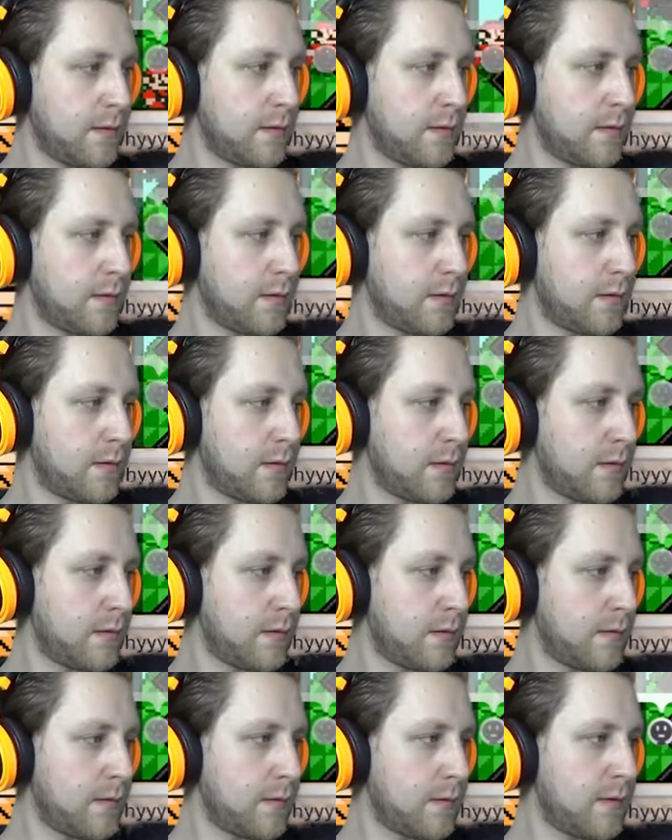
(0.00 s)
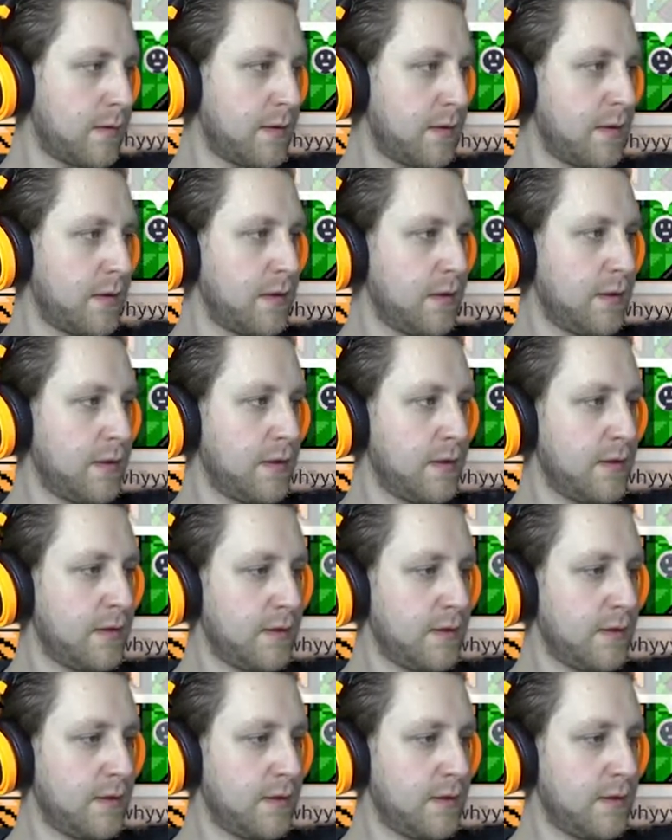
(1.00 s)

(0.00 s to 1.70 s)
No one is speaking in this clip.